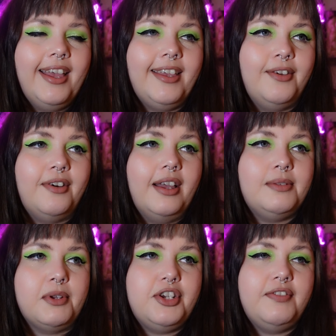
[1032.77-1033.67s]
you know,
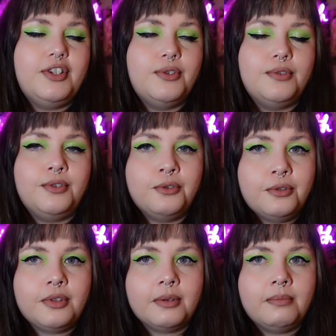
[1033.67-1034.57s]
especially if you don't
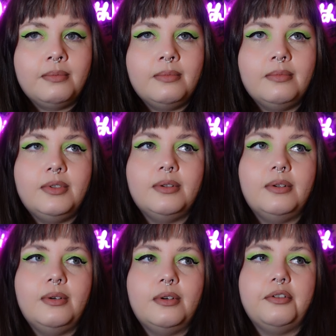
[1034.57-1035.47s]
know them, don't
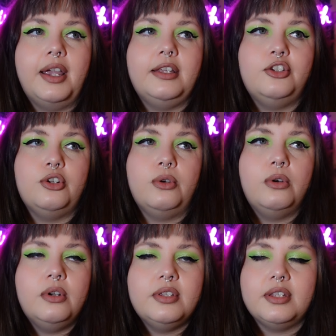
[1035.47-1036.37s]
go cracking
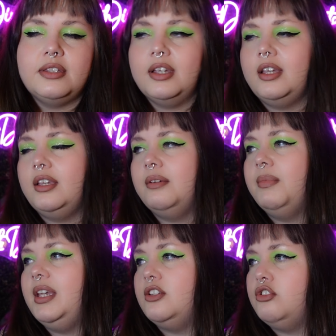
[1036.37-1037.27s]
jokes. It's like you
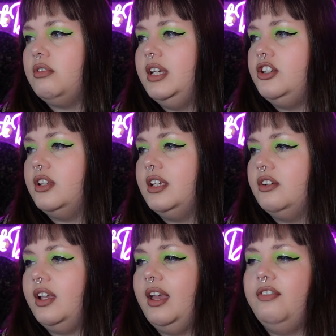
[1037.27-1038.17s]
meet a stranger, they
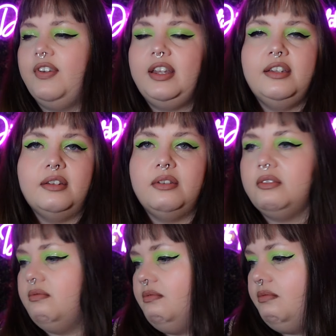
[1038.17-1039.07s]
could get offended
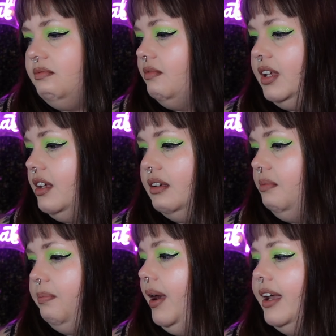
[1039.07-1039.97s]

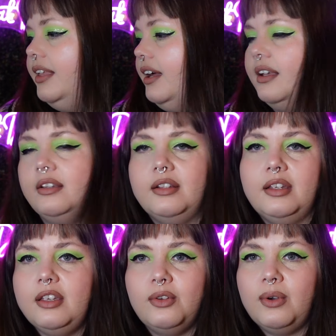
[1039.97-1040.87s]
by that. Uh,
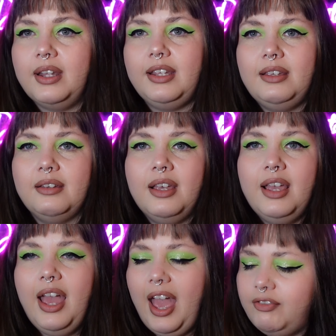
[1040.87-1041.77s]
you know, any
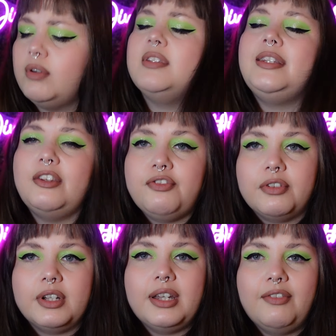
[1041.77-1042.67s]
everyone's
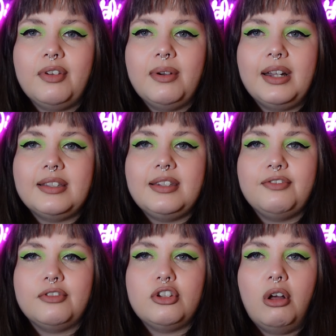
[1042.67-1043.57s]
different and everyone has
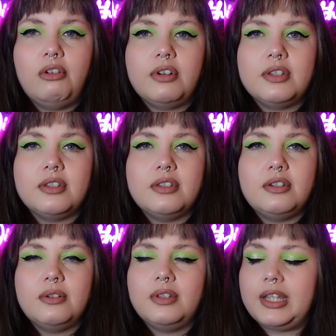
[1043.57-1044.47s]
different tolerances,
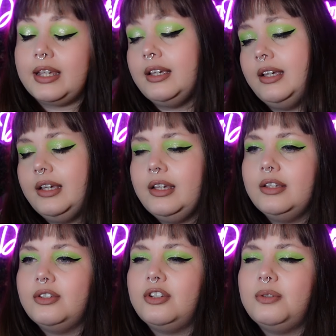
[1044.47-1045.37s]
don't they?
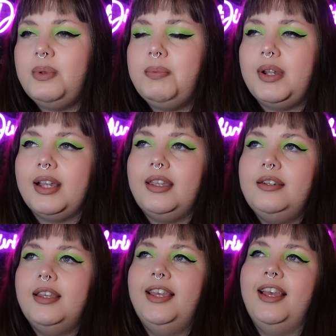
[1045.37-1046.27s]
So just be
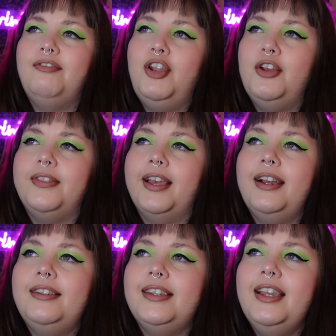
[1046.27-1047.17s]
polite. I've learned
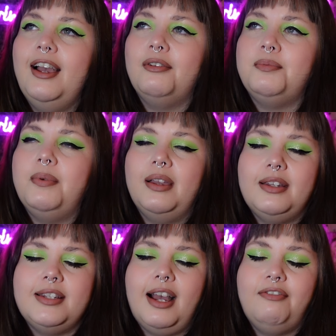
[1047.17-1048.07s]
that. I was in
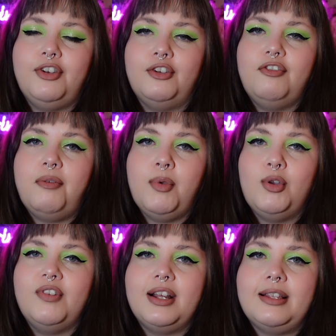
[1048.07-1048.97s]
a daft, goofy
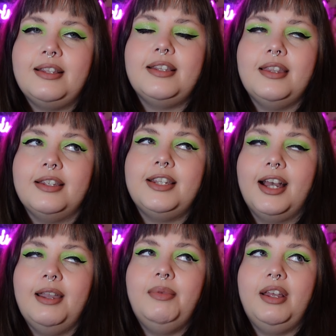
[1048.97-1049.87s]
mood at the,
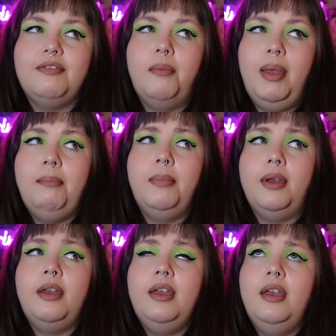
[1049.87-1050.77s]
time, and I remember
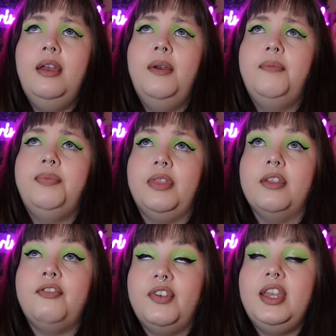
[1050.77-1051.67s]

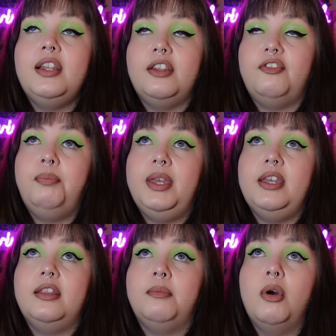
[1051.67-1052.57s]
the feeling of
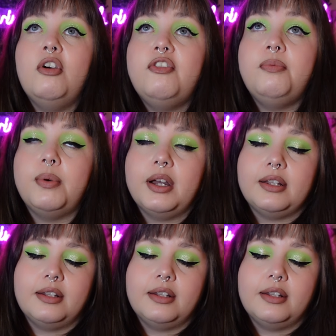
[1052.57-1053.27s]
peeing them off. I